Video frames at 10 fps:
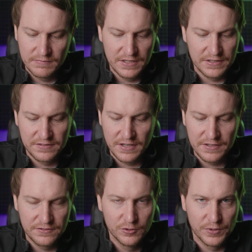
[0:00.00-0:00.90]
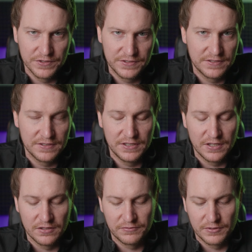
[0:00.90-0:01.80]
that it says Super
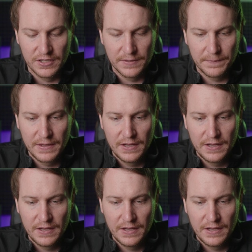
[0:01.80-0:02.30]
CCD on the front.